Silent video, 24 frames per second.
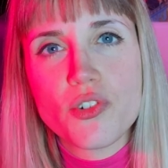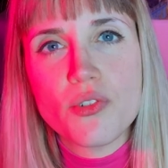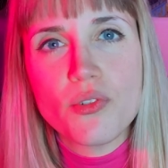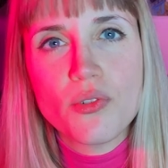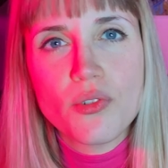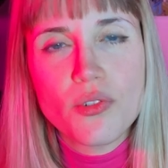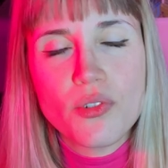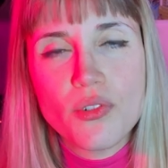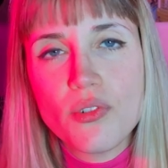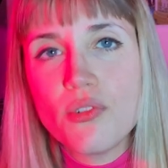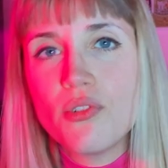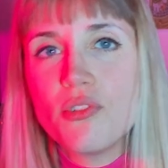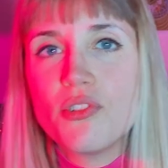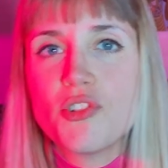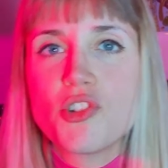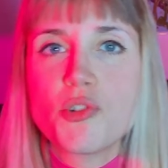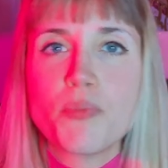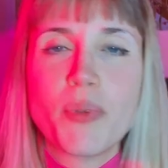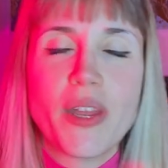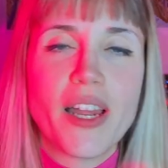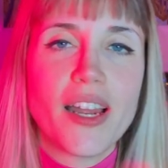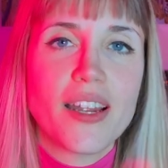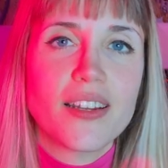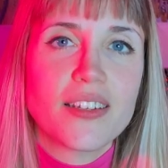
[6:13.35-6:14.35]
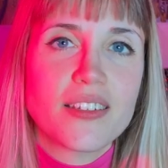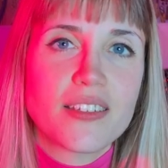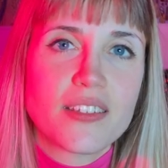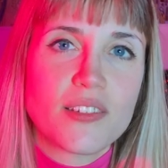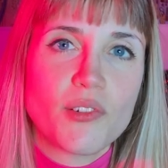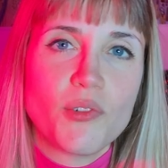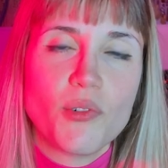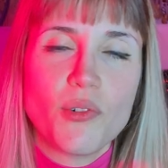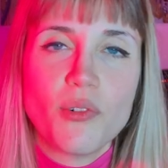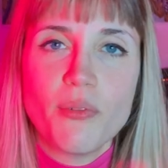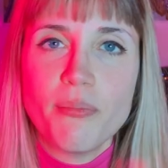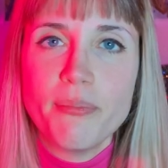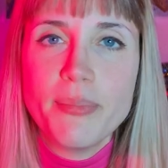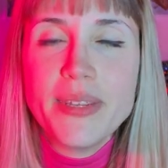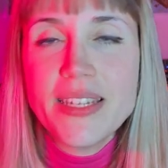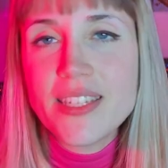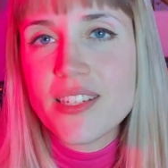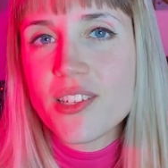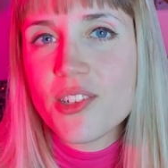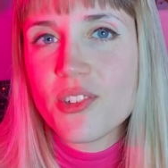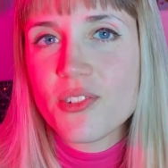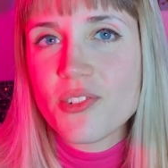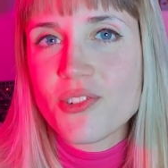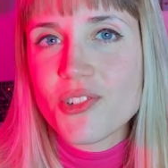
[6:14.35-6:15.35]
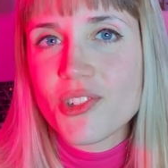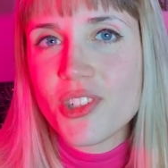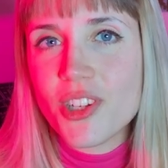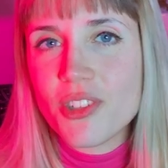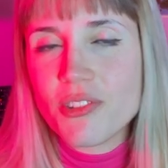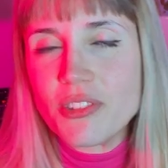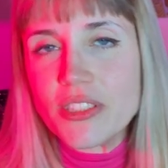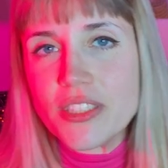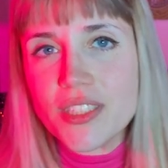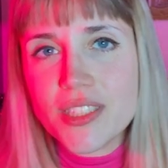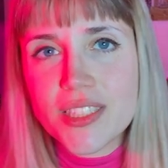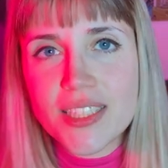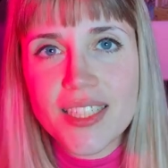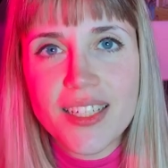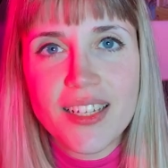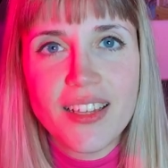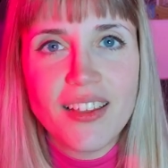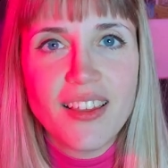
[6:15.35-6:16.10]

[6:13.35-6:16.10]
or launch pads or MIDI controllers.